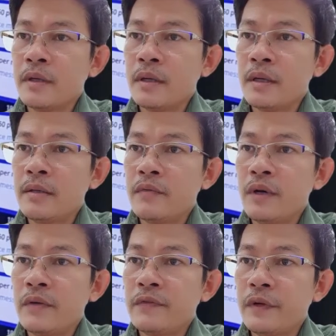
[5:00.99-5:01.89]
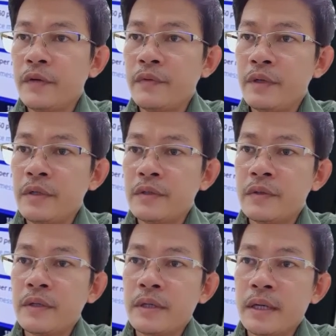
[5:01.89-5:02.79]
and the Wi-Fi, we need to
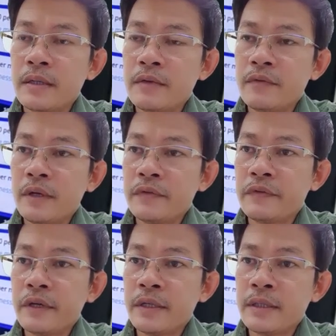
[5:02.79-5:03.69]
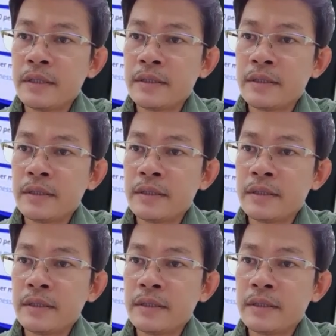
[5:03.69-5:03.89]
connect the Wi-Fi